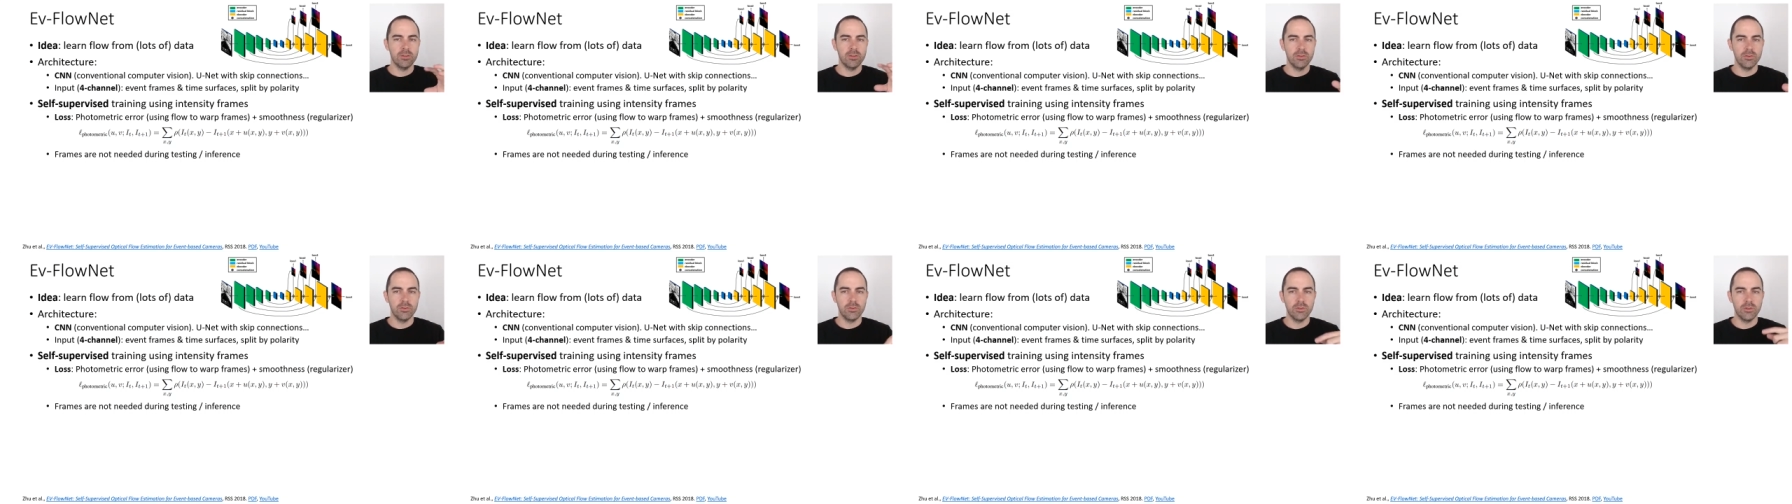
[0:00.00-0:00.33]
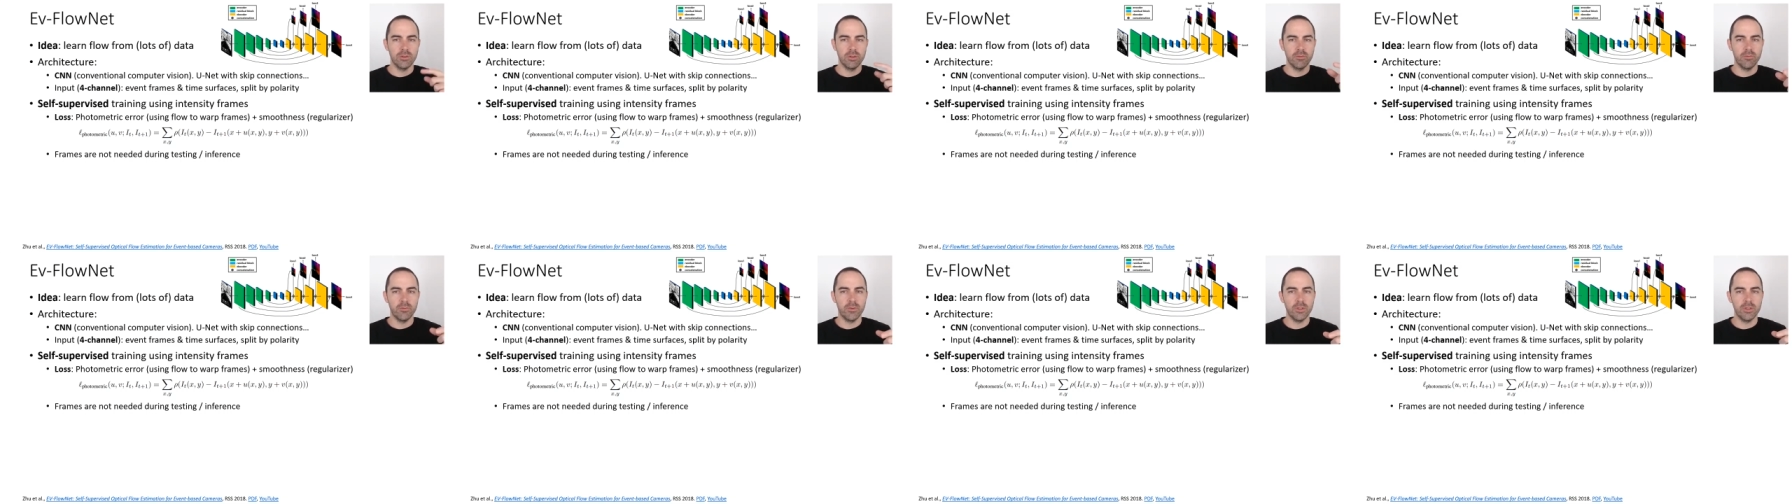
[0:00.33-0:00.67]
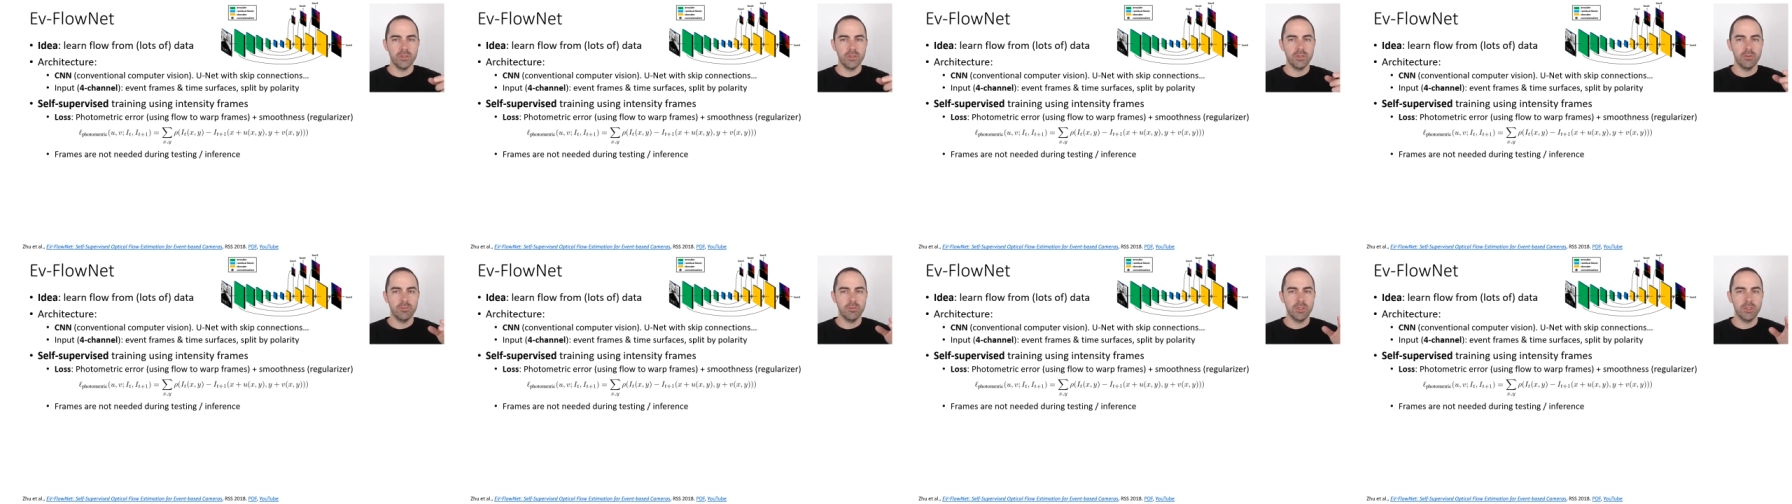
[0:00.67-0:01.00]
you
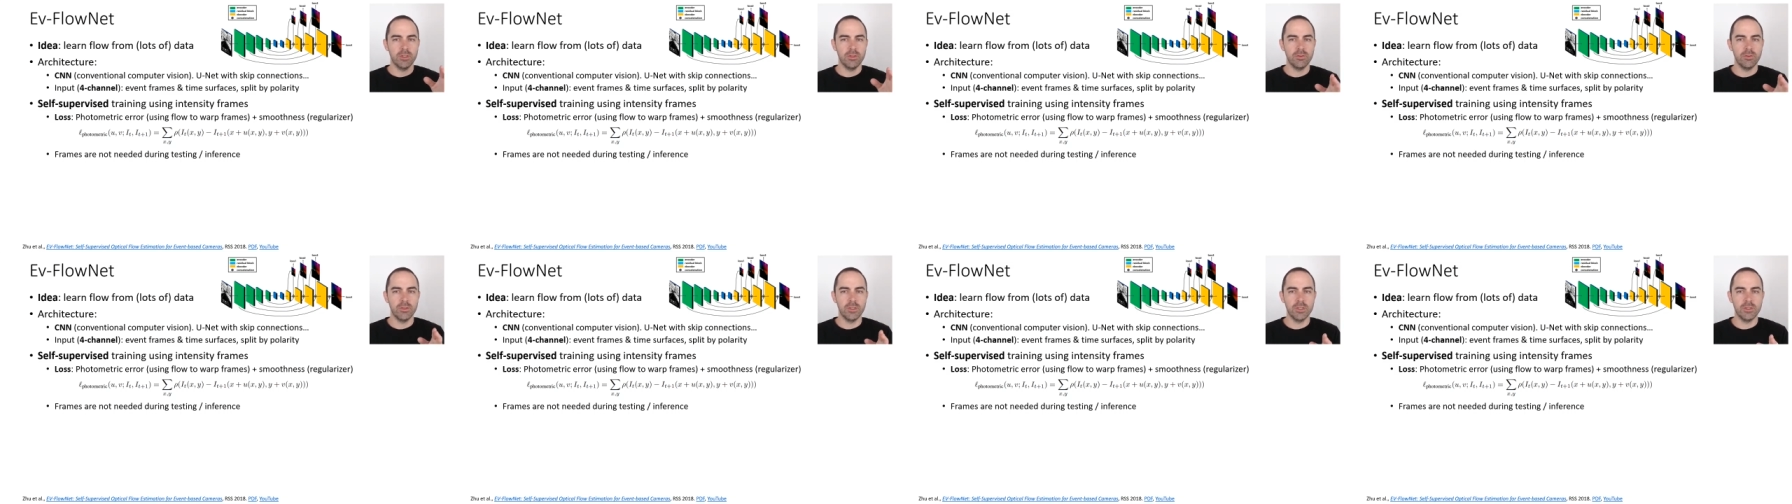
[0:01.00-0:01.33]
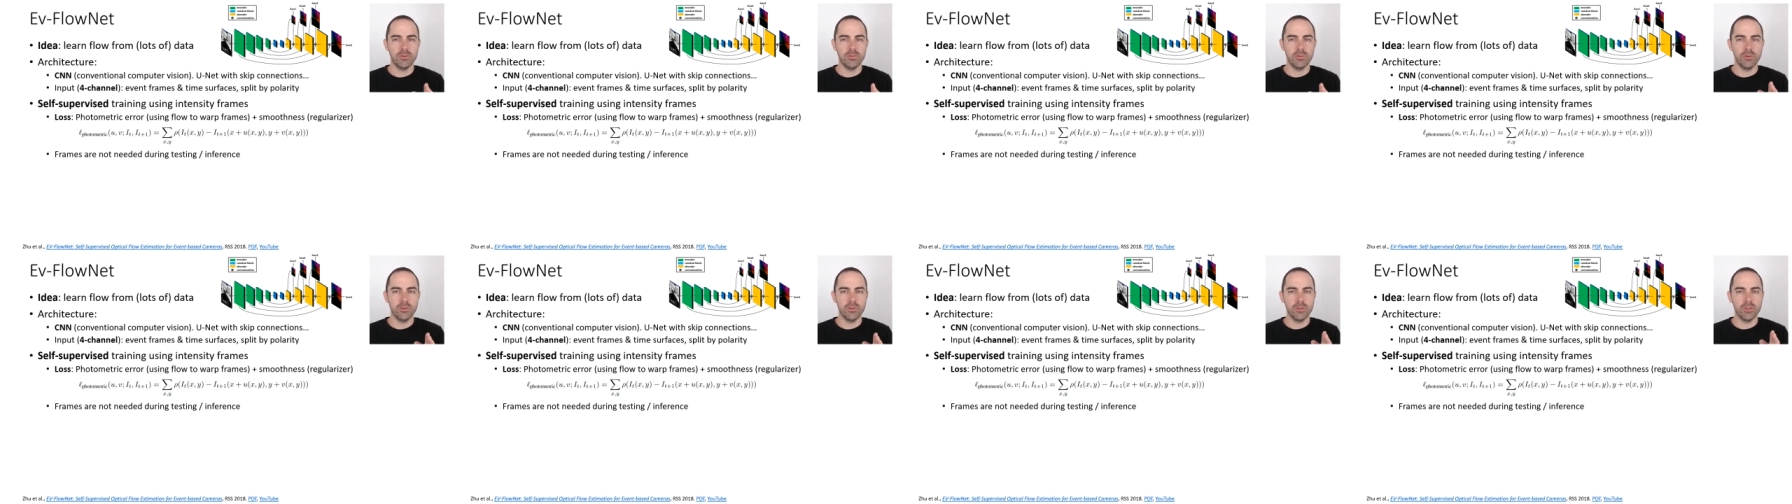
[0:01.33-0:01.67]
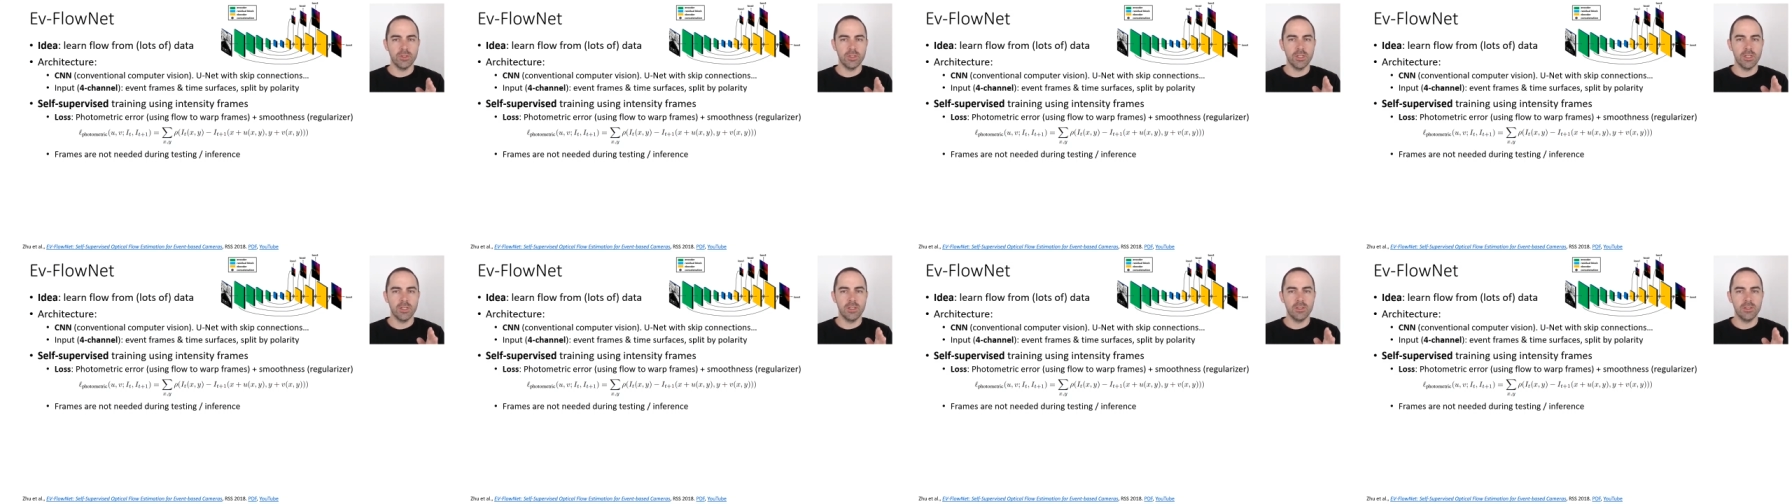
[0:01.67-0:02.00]
convert them into this four
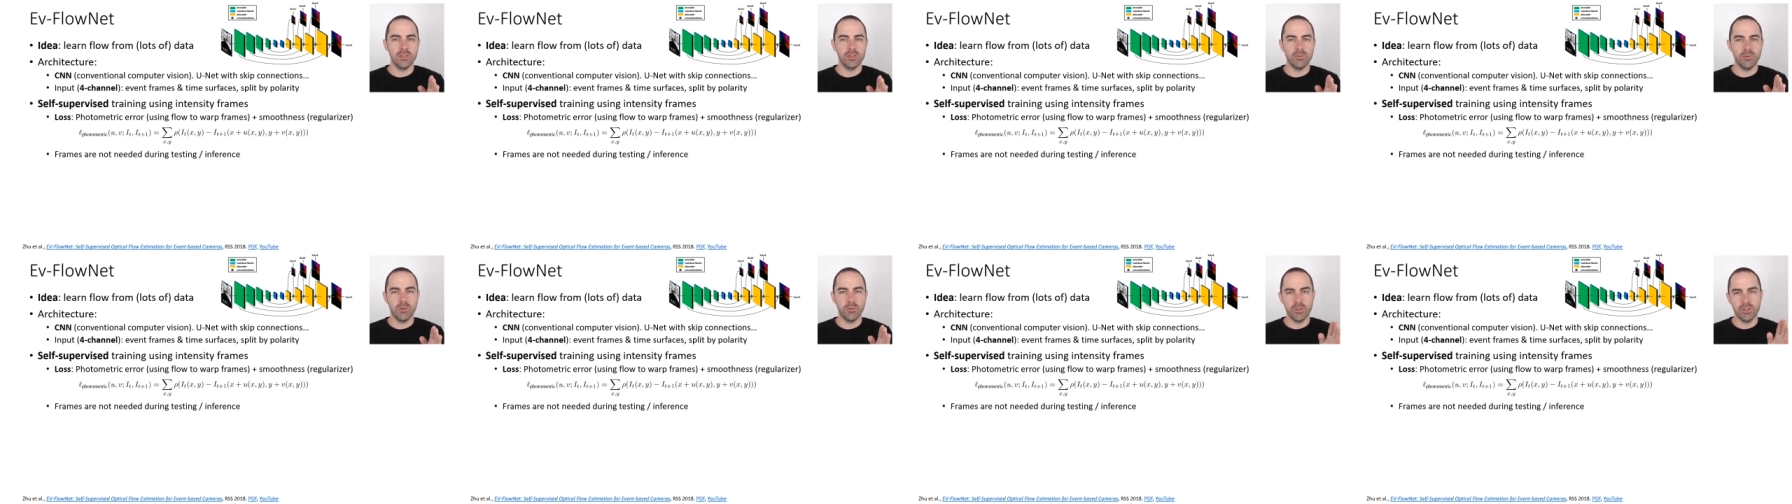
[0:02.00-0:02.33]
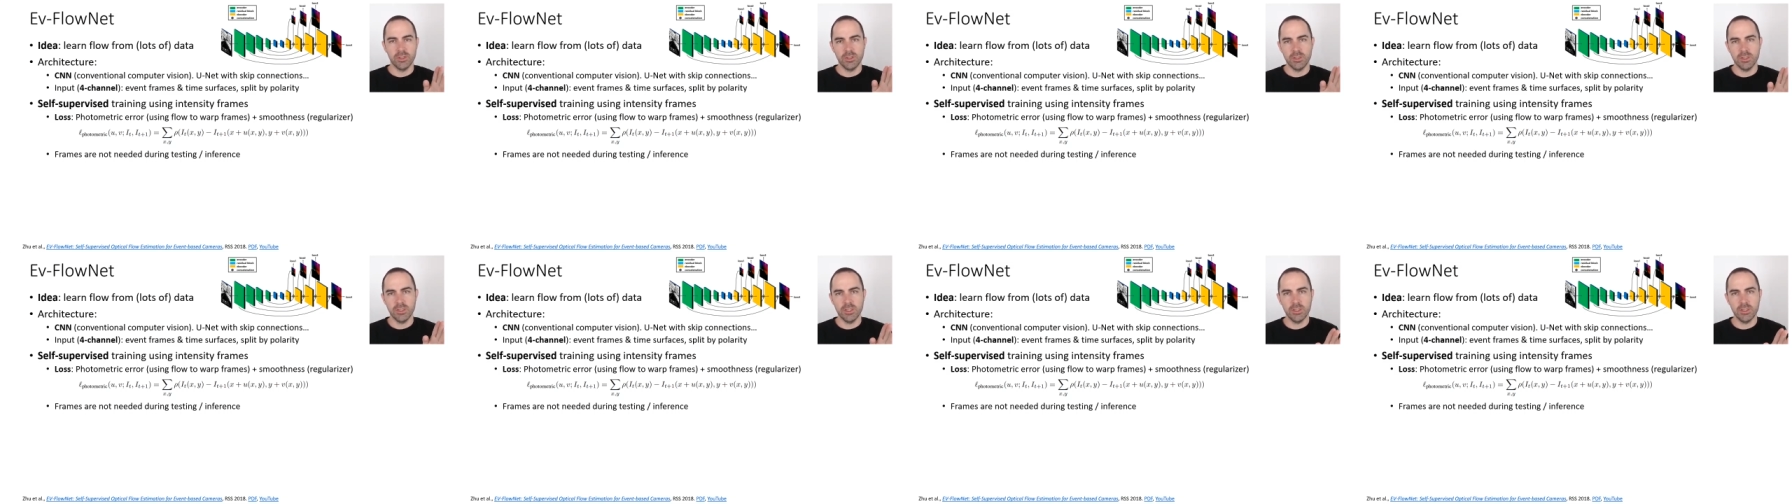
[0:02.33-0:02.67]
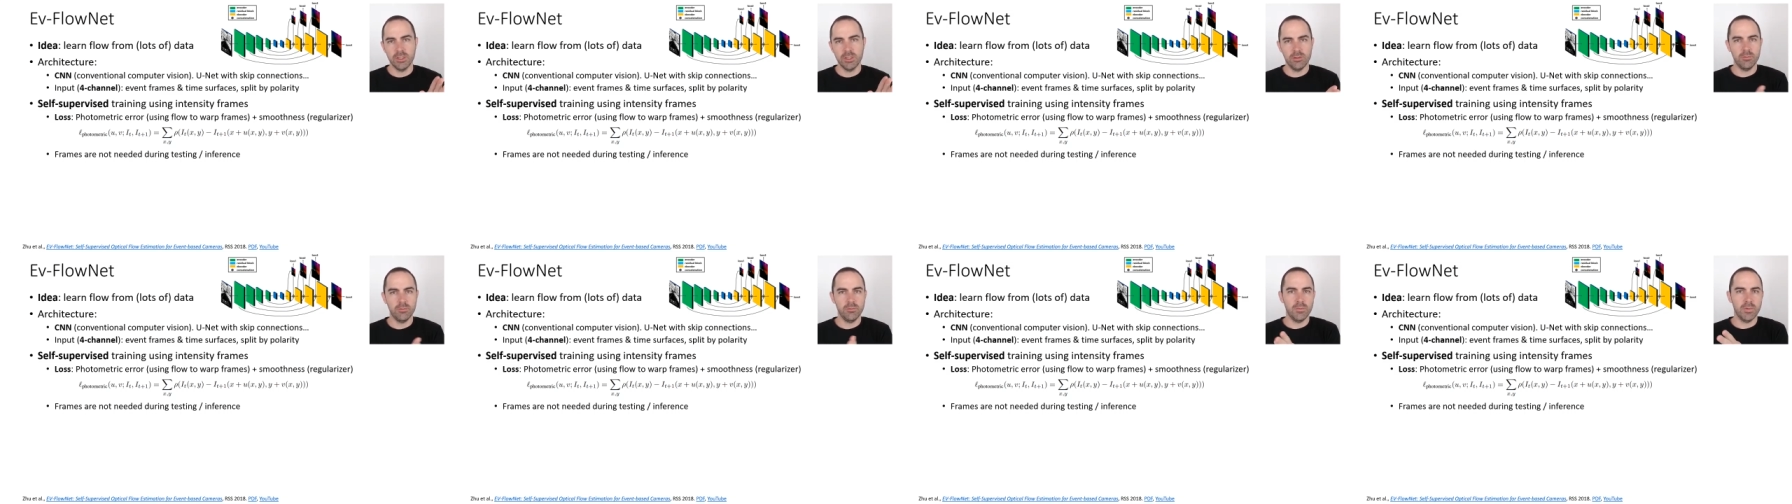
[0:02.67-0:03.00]
channels
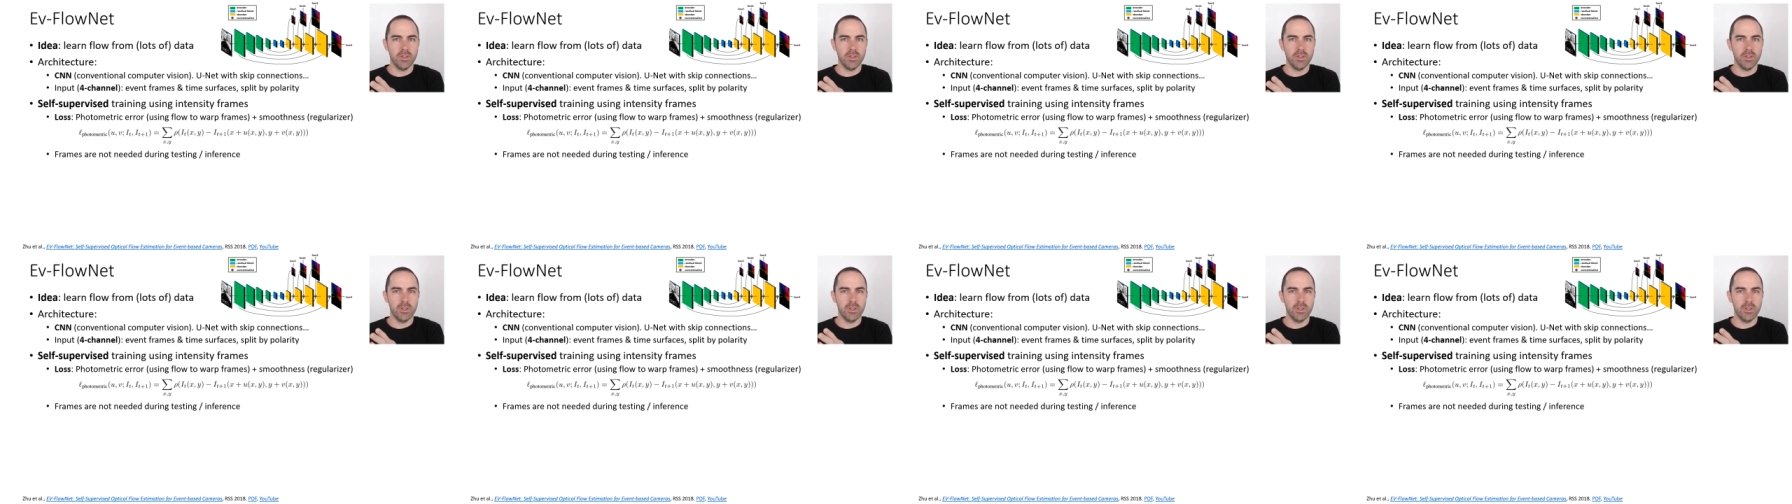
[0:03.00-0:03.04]
representation,